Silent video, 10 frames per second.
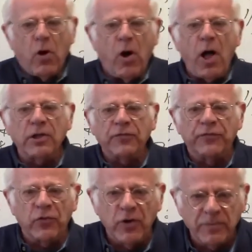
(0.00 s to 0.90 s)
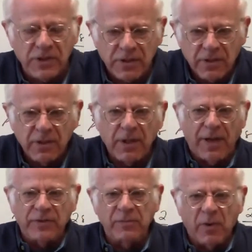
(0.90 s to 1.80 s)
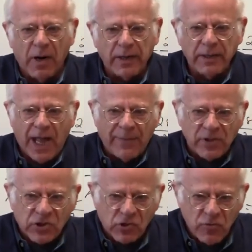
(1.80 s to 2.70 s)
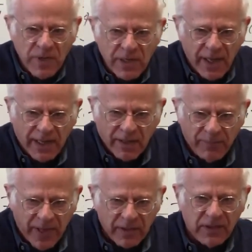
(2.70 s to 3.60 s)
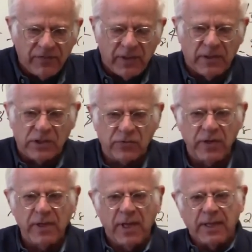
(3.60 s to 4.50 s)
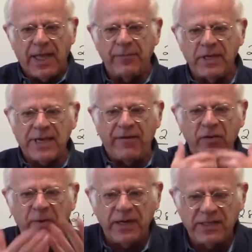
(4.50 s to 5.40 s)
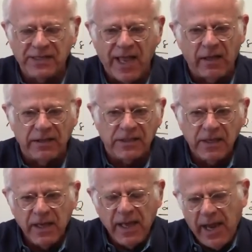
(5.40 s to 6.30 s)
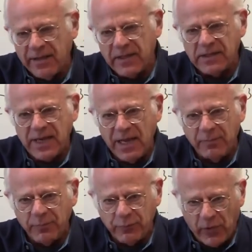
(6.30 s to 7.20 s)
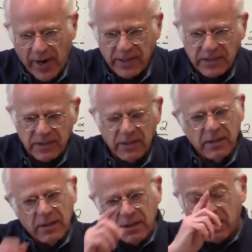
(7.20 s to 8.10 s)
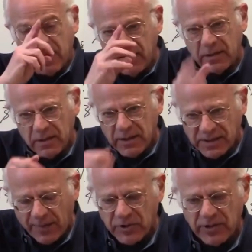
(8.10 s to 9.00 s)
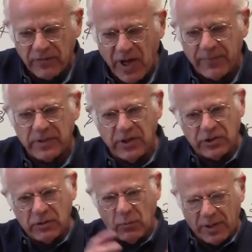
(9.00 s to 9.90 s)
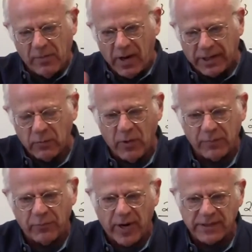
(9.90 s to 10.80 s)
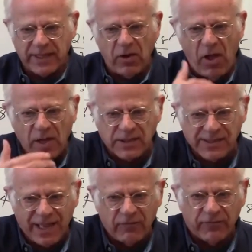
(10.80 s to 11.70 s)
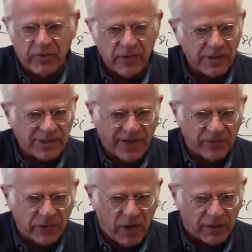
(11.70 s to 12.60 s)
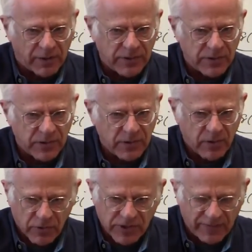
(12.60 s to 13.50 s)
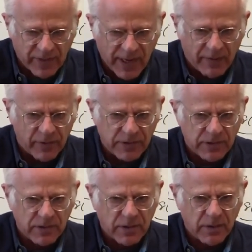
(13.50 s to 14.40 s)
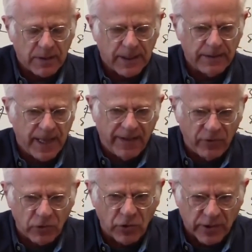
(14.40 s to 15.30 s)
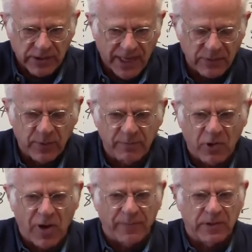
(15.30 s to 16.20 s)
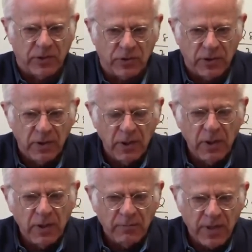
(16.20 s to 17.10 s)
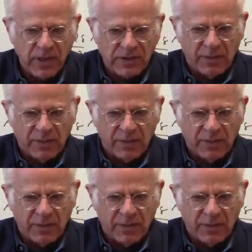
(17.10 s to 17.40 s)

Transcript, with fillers: All the firms come to market. I'm assuming a competitive industry. That means everybody sells at the same price. Okay, the, the assumption of competition, one market, one price. They all sell for seven dollars or seven hours. Okay, they have no choice. That's what competition means.